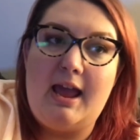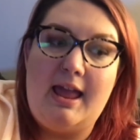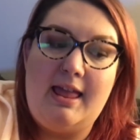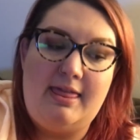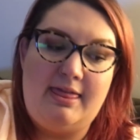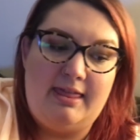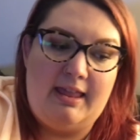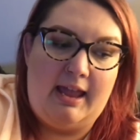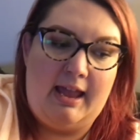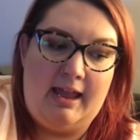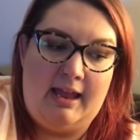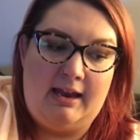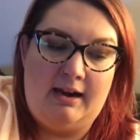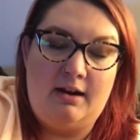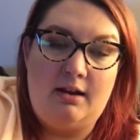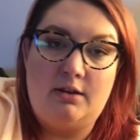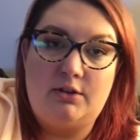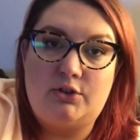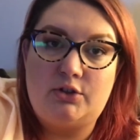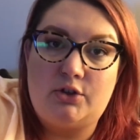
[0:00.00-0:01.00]
and
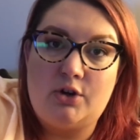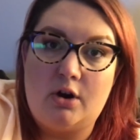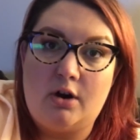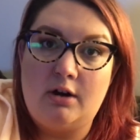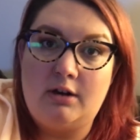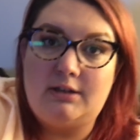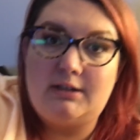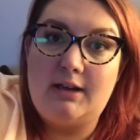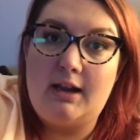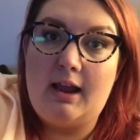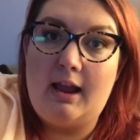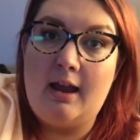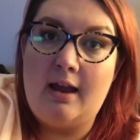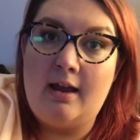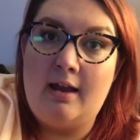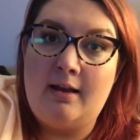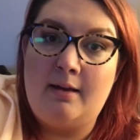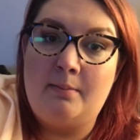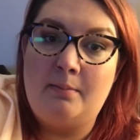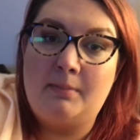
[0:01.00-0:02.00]
then start
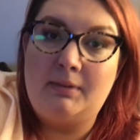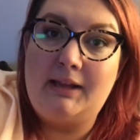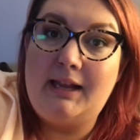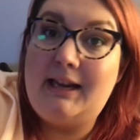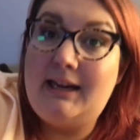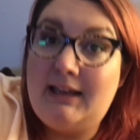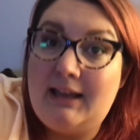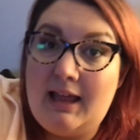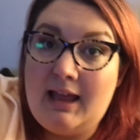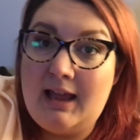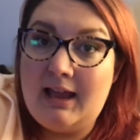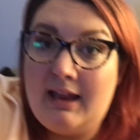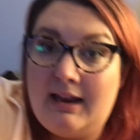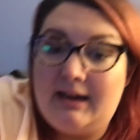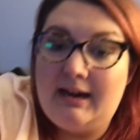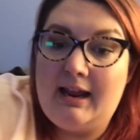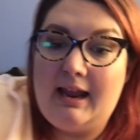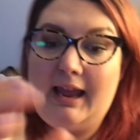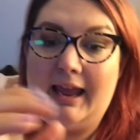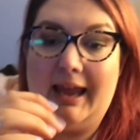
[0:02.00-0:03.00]
um,
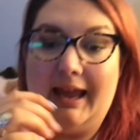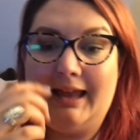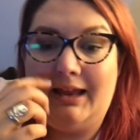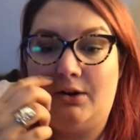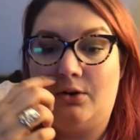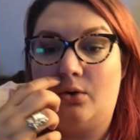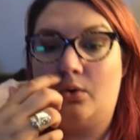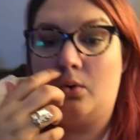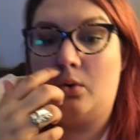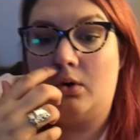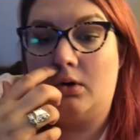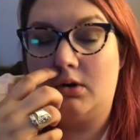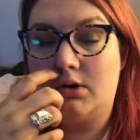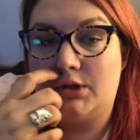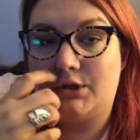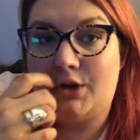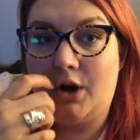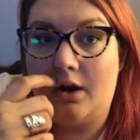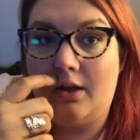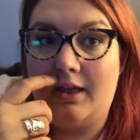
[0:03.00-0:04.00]
Landline and or
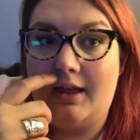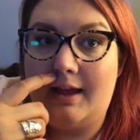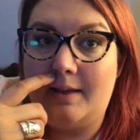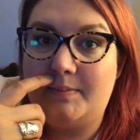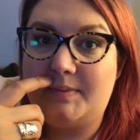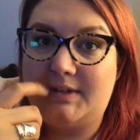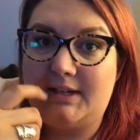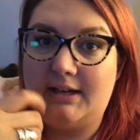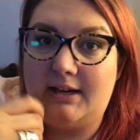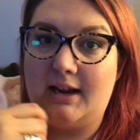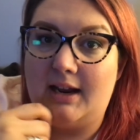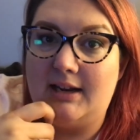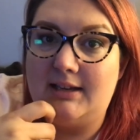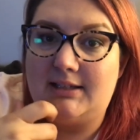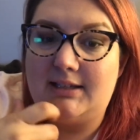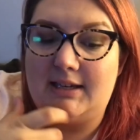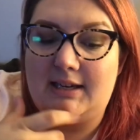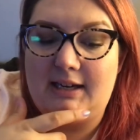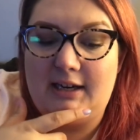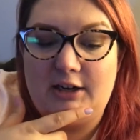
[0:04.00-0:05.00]
Scarlett Epstein
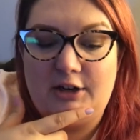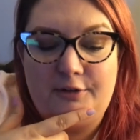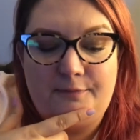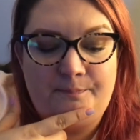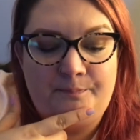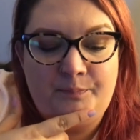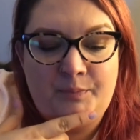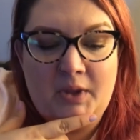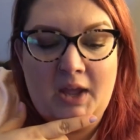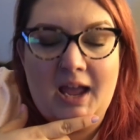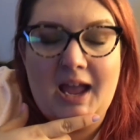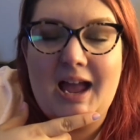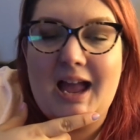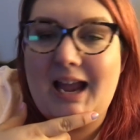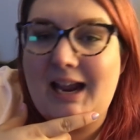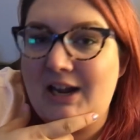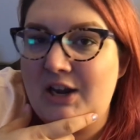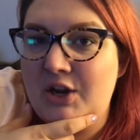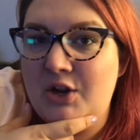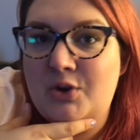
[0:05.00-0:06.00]
Hates It Here.
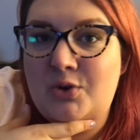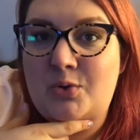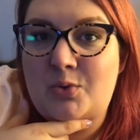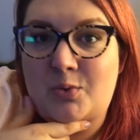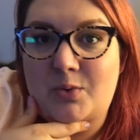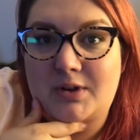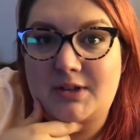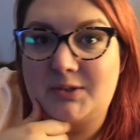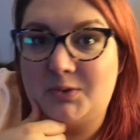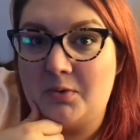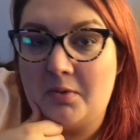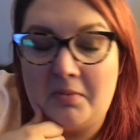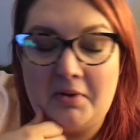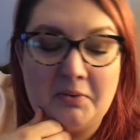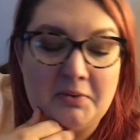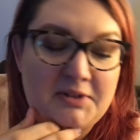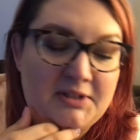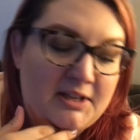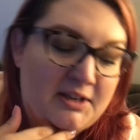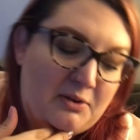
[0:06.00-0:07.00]
I knew
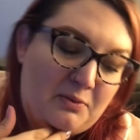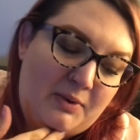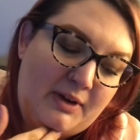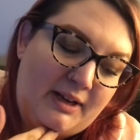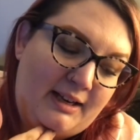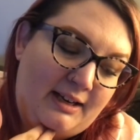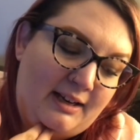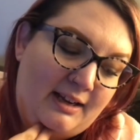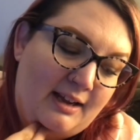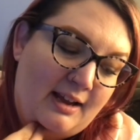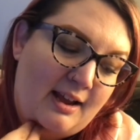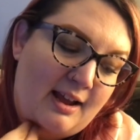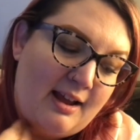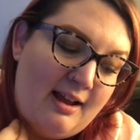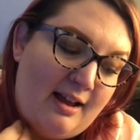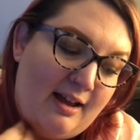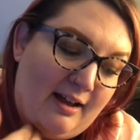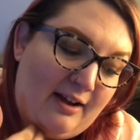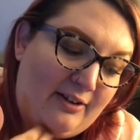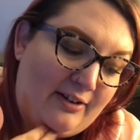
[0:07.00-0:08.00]
swimming was going to win.
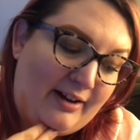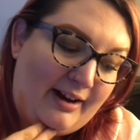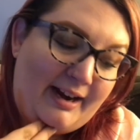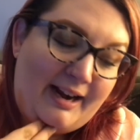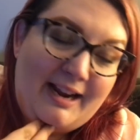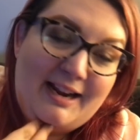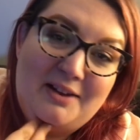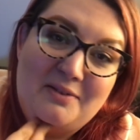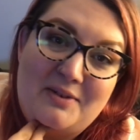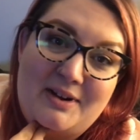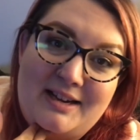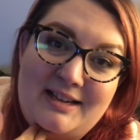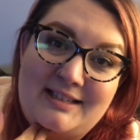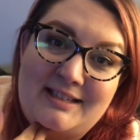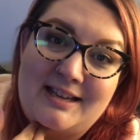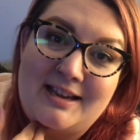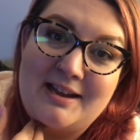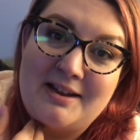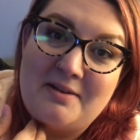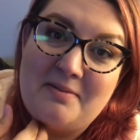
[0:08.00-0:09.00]
All right,
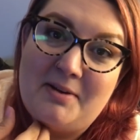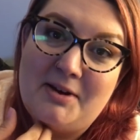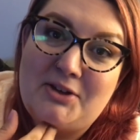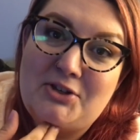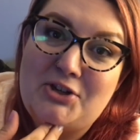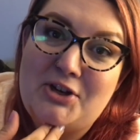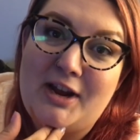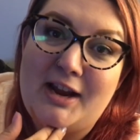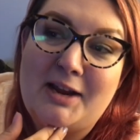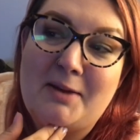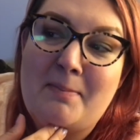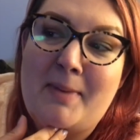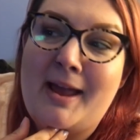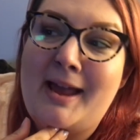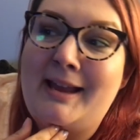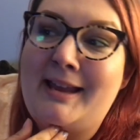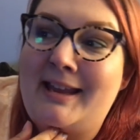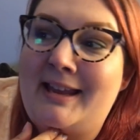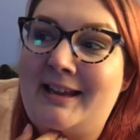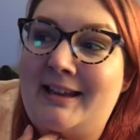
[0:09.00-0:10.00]
anyways, I'm going to check
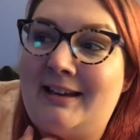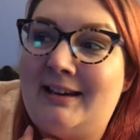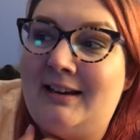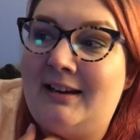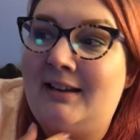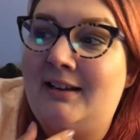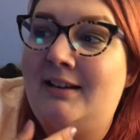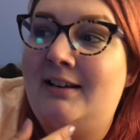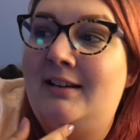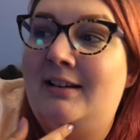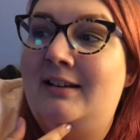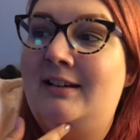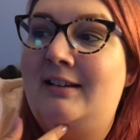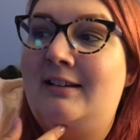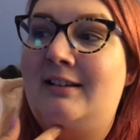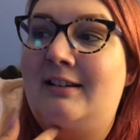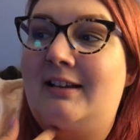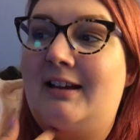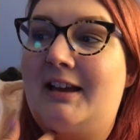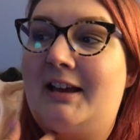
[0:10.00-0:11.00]
back in
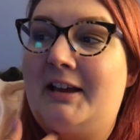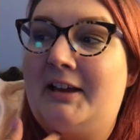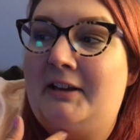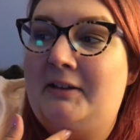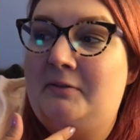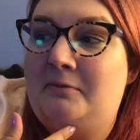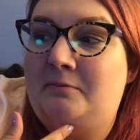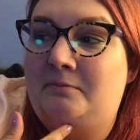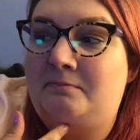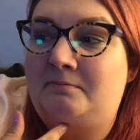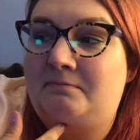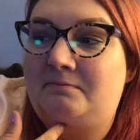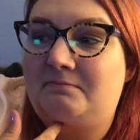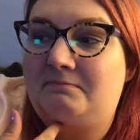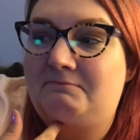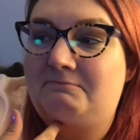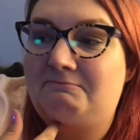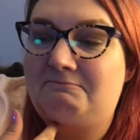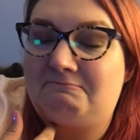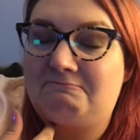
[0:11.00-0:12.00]
um,
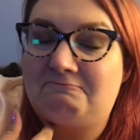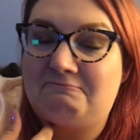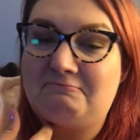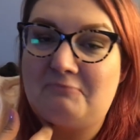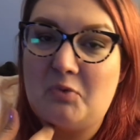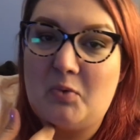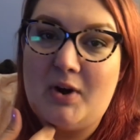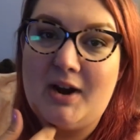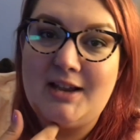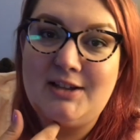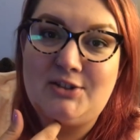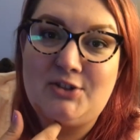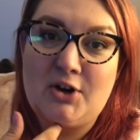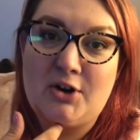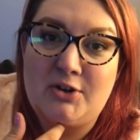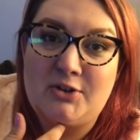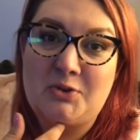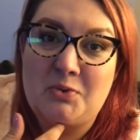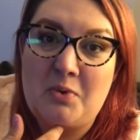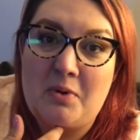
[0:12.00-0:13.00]
when I
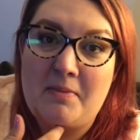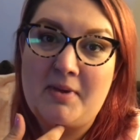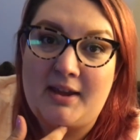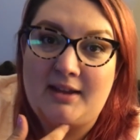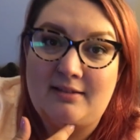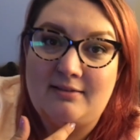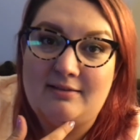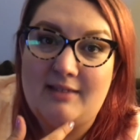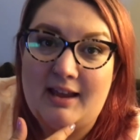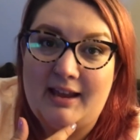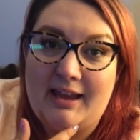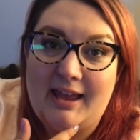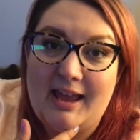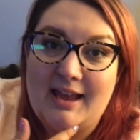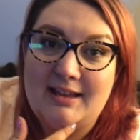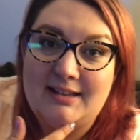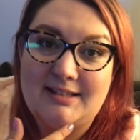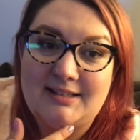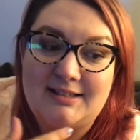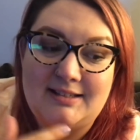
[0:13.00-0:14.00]
start swimming, I
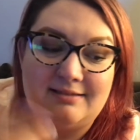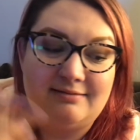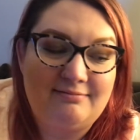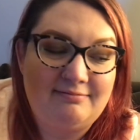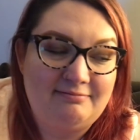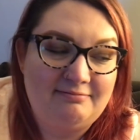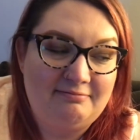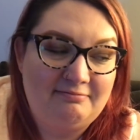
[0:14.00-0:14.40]
guess.